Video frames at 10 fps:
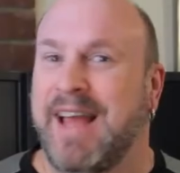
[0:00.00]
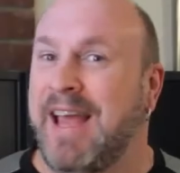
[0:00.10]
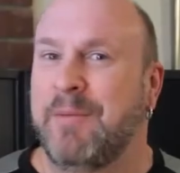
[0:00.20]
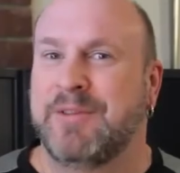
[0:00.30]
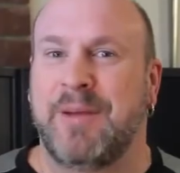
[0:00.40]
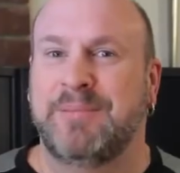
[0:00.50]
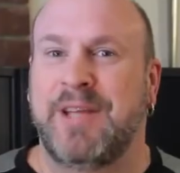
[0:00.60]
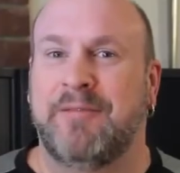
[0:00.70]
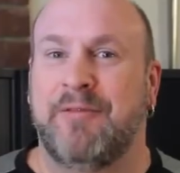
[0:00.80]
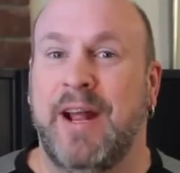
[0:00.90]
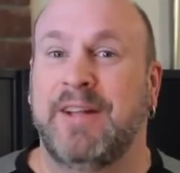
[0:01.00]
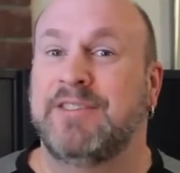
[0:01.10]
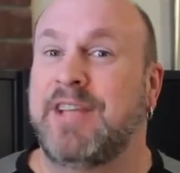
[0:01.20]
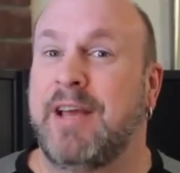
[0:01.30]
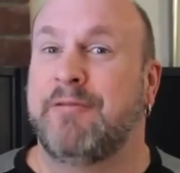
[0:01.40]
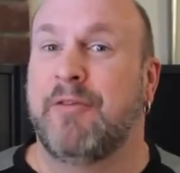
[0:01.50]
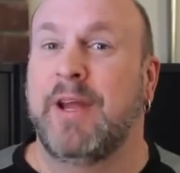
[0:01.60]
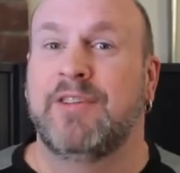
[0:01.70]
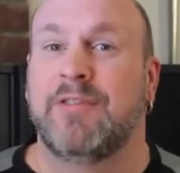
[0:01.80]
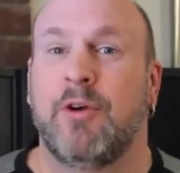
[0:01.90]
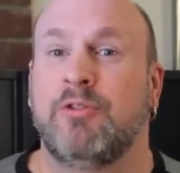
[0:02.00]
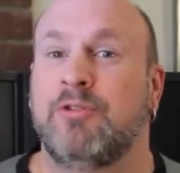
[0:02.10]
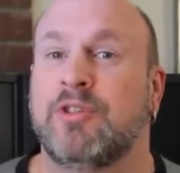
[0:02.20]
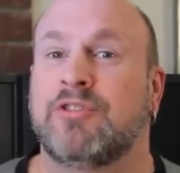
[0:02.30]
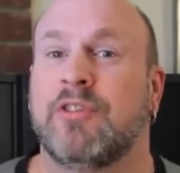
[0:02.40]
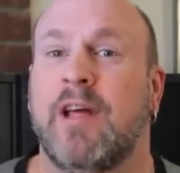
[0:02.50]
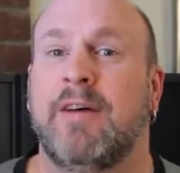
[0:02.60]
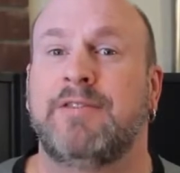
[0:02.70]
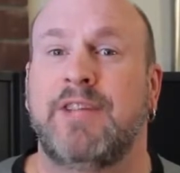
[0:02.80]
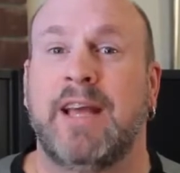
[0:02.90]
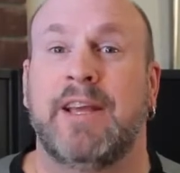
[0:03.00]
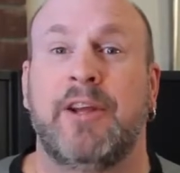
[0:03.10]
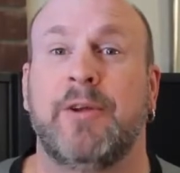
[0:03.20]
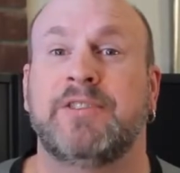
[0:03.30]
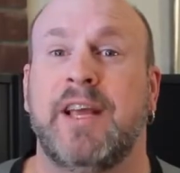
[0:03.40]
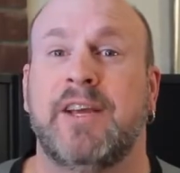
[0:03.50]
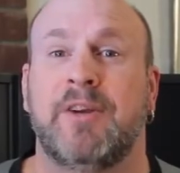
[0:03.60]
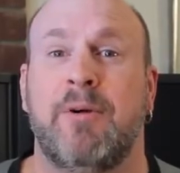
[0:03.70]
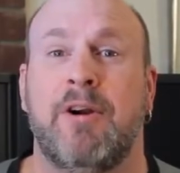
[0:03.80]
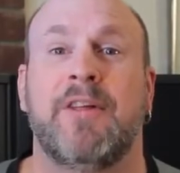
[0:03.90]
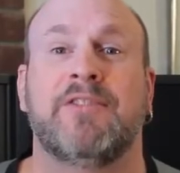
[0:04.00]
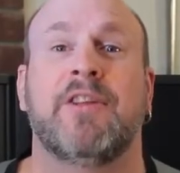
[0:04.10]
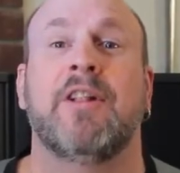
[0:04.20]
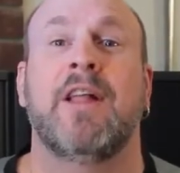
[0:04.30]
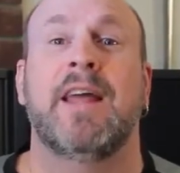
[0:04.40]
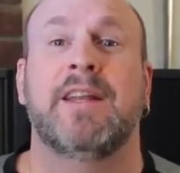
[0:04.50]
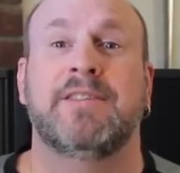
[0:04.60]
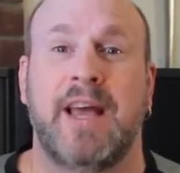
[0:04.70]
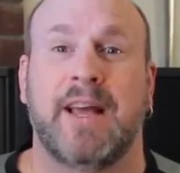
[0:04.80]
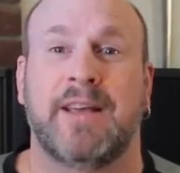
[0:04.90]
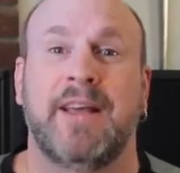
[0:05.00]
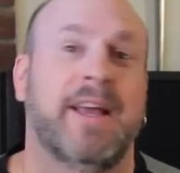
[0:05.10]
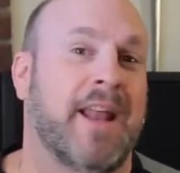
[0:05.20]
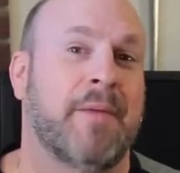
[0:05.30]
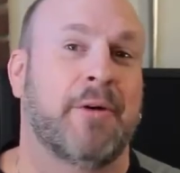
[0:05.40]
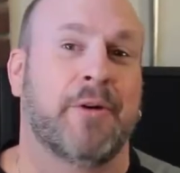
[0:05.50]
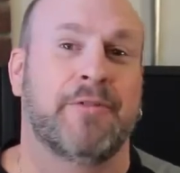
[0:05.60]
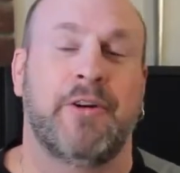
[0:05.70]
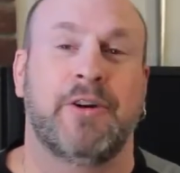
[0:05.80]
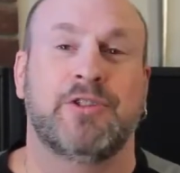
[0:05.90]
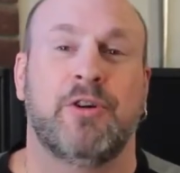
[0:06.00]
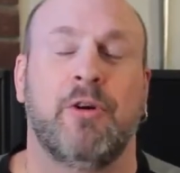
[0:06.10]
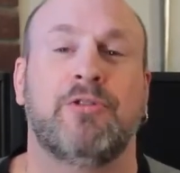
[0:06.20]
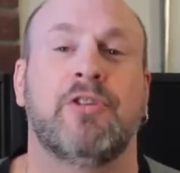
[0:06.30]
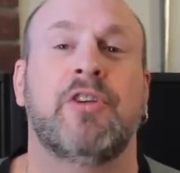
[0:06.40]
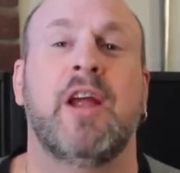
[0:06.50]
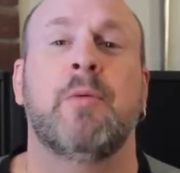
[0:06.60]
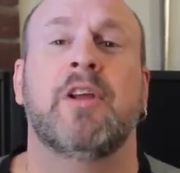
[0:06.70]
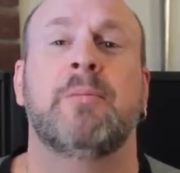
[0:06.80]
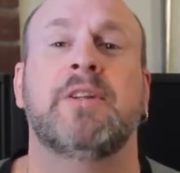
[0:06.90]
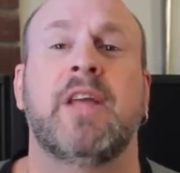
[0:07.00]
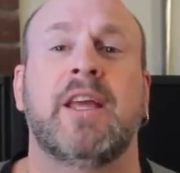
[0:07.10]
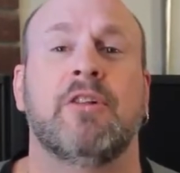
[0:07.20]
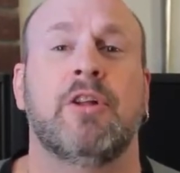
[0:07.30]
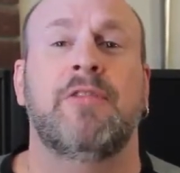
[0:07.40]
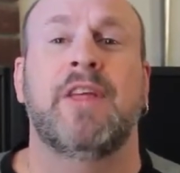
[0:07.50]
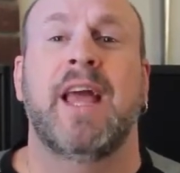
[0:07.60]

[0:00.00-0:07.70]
Hey, what's up, tech friends, tech freaks, and those who just love tech here at Tech of Tomorrow? That's a lot of tech. And I'm Elric Ferris, your host, and today we're going to be taking a look at